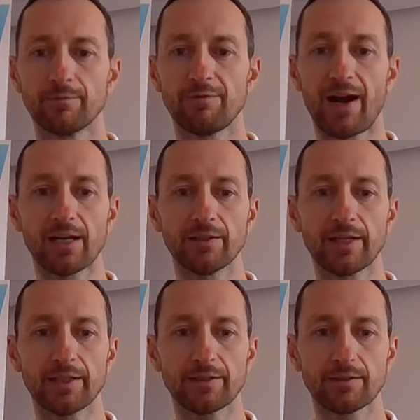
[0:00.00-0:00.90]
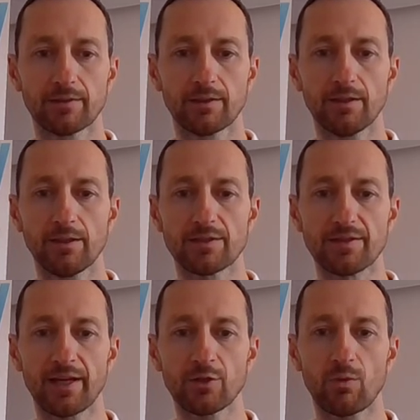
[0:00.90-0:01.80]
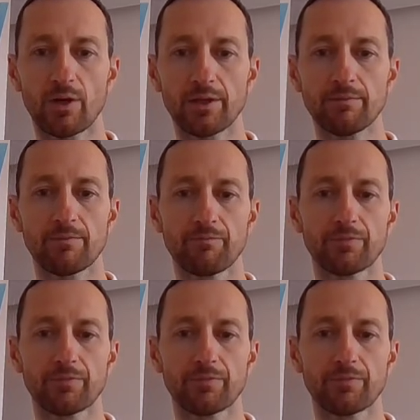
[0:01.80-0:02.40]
FileNet is another one.